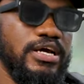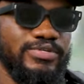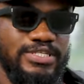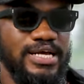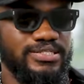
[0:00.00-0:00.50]
Mm-hmm. I
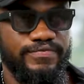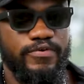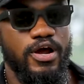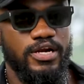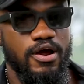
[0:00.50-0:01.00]
was dancing
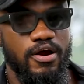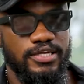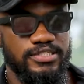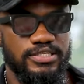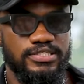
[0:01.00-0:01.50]
for other
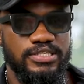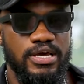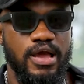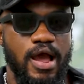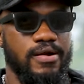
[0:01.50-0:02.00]
artists
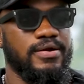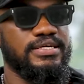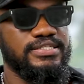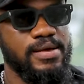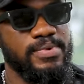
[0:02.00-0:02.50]
around
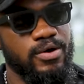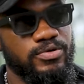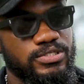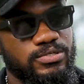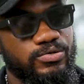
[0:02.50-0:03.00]
the time that I
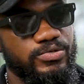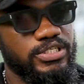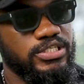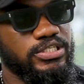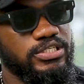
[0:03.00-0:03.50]
was in
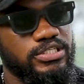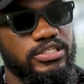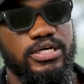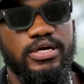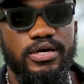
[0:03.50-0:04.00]
uni.
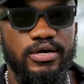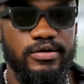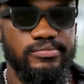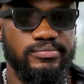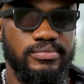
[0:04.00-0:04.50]
I